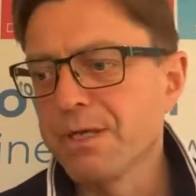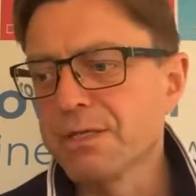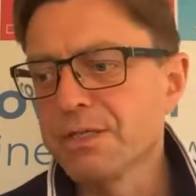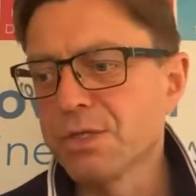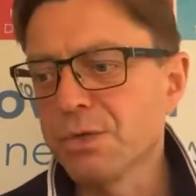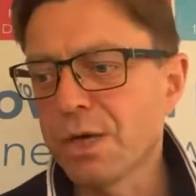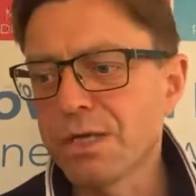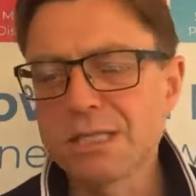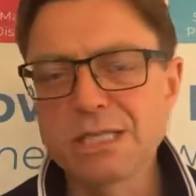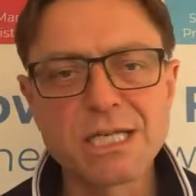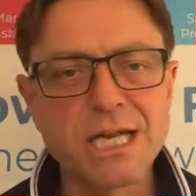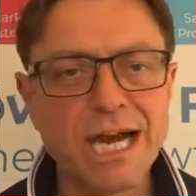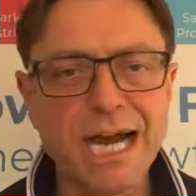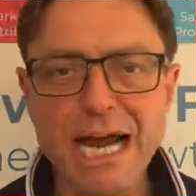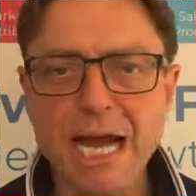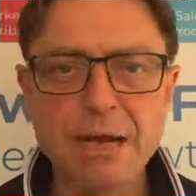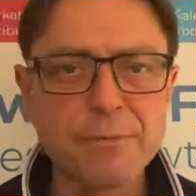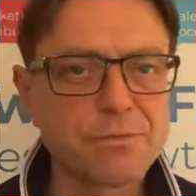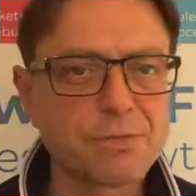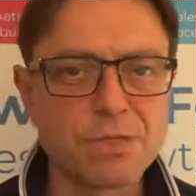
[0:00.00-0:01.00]
to undercut
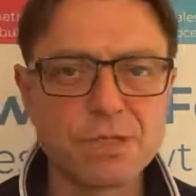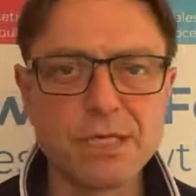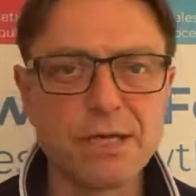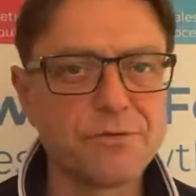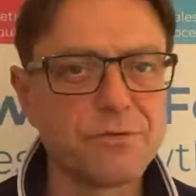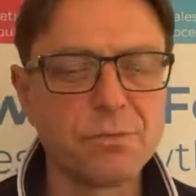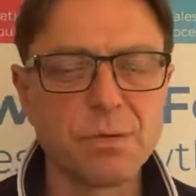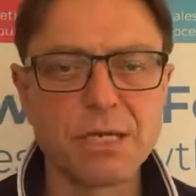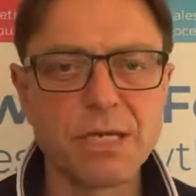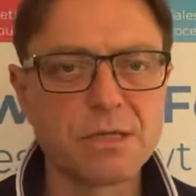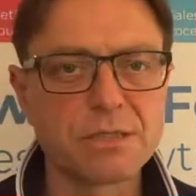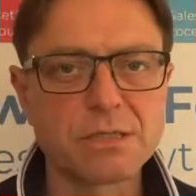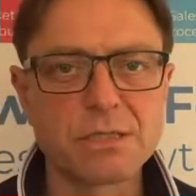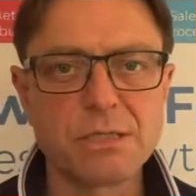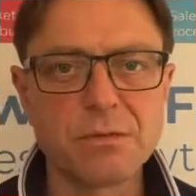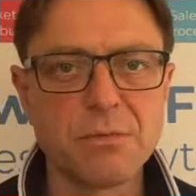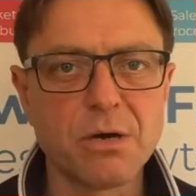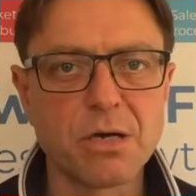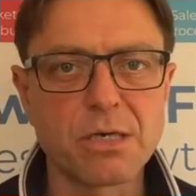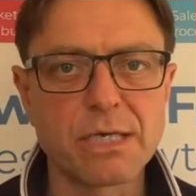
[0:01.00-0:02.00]
absolutely everybody else in
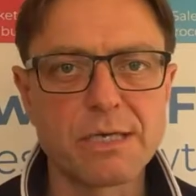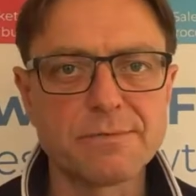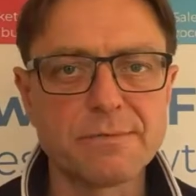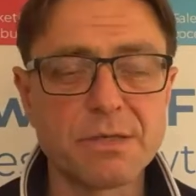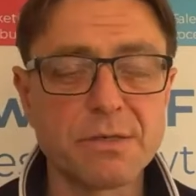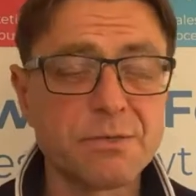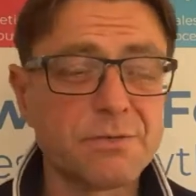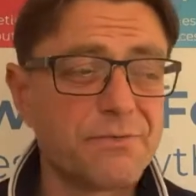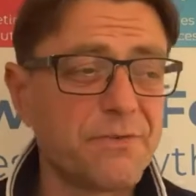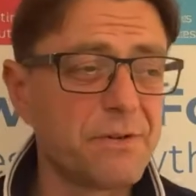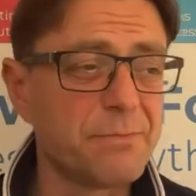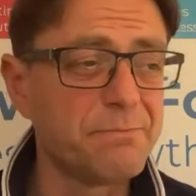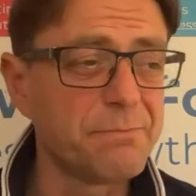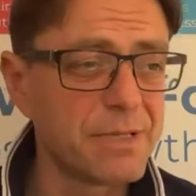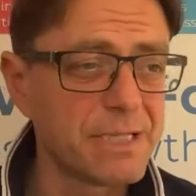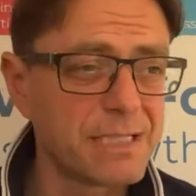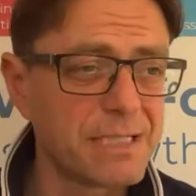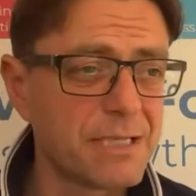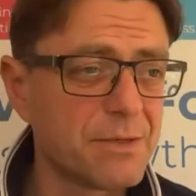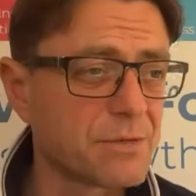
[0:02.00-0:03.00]
the market. It was very
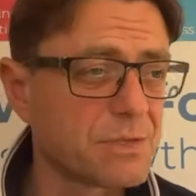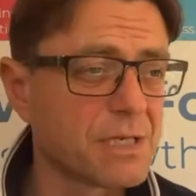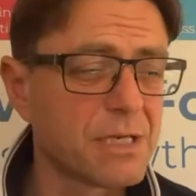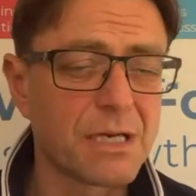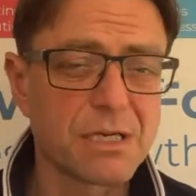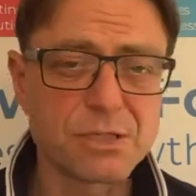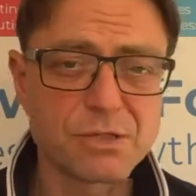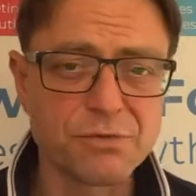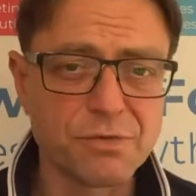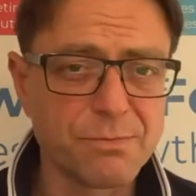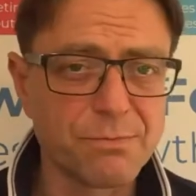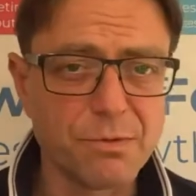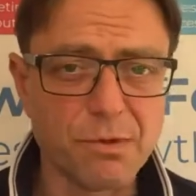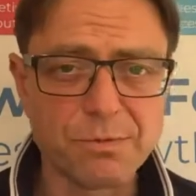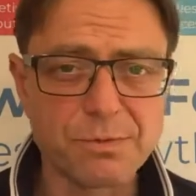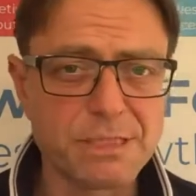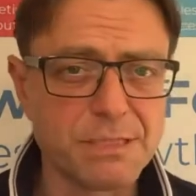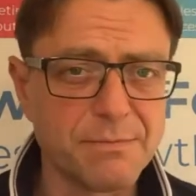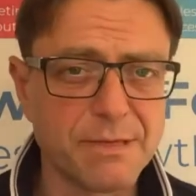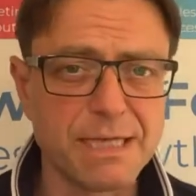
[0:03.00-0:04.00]
busy. It was a luxury
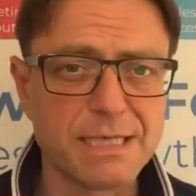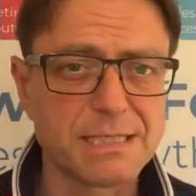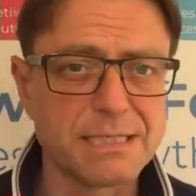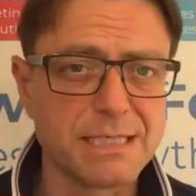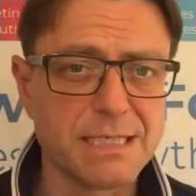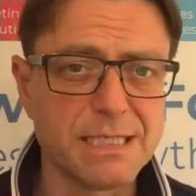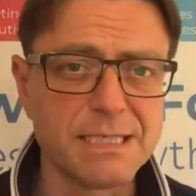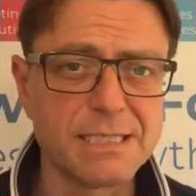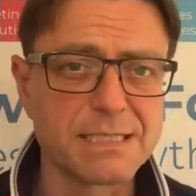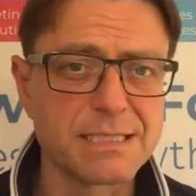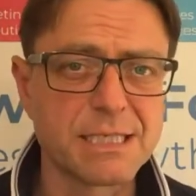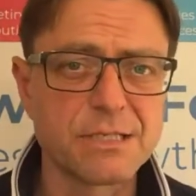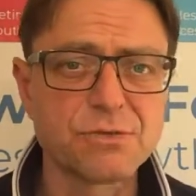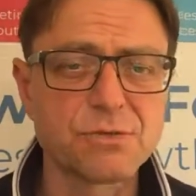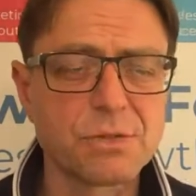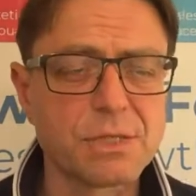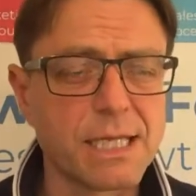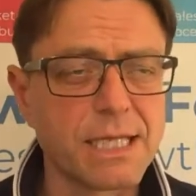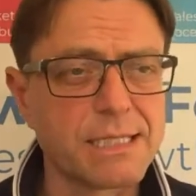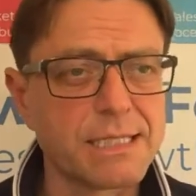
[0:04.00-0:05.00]
property magazine in
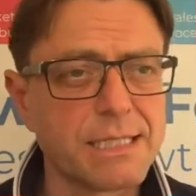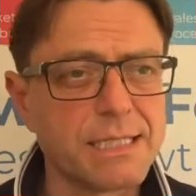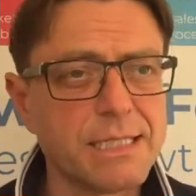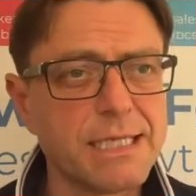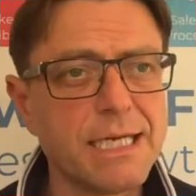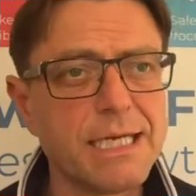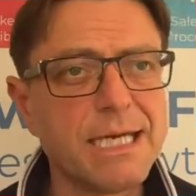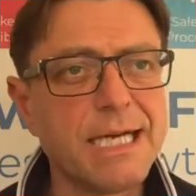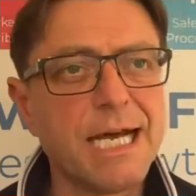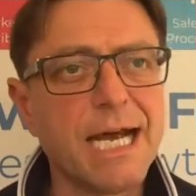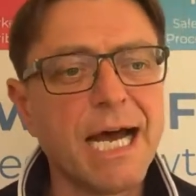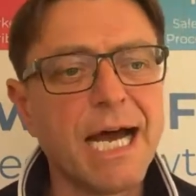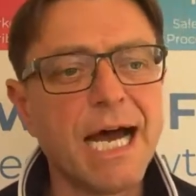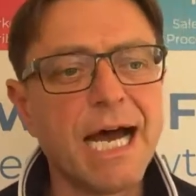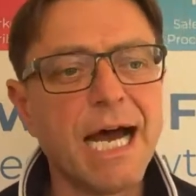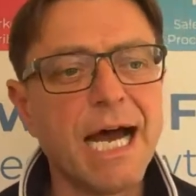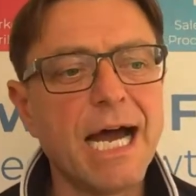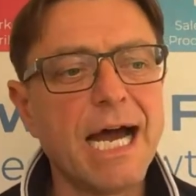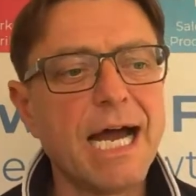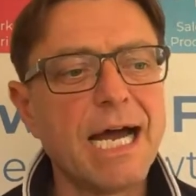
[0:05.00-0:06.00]
central London.
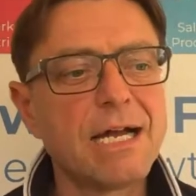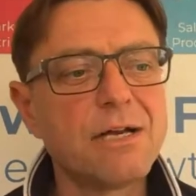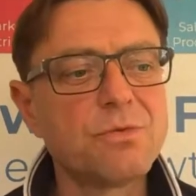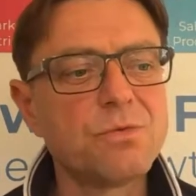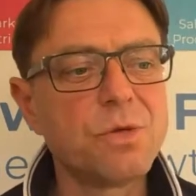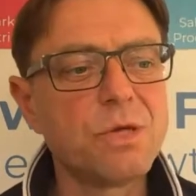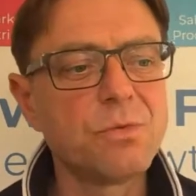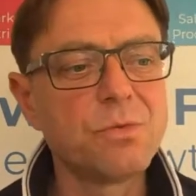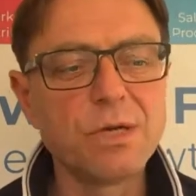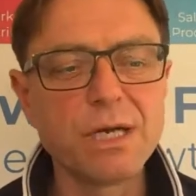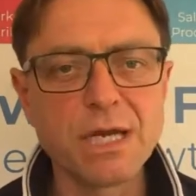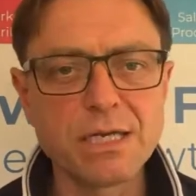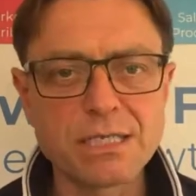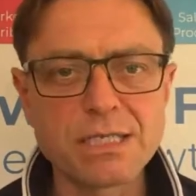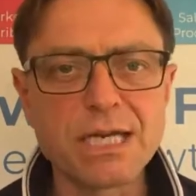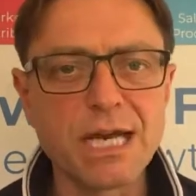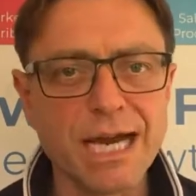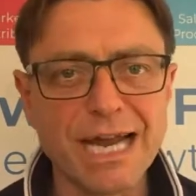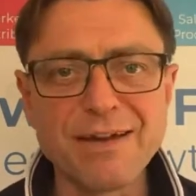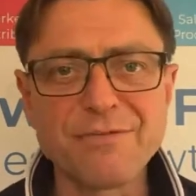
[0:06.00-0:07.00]
And we
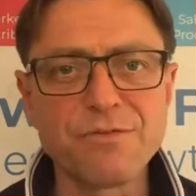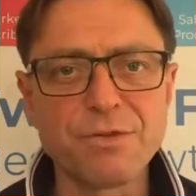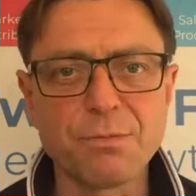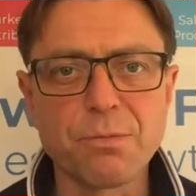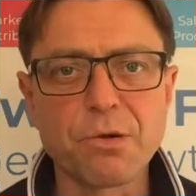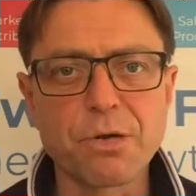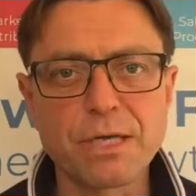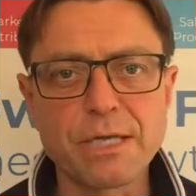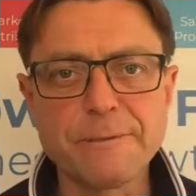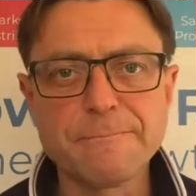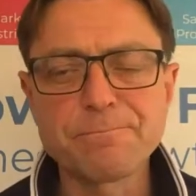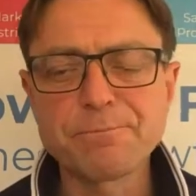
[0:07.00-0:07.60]
undercut everybody.